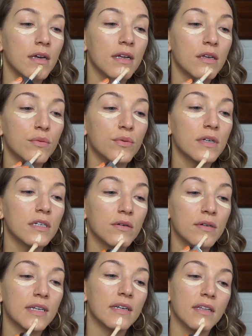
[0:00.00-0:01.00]
And you really don't
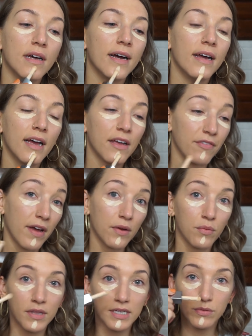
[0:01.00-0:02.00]
need a lot, I
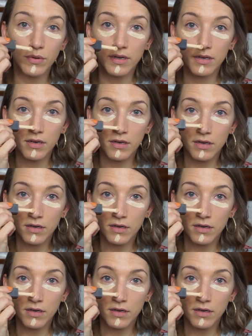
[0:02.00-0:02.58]
find, with this one.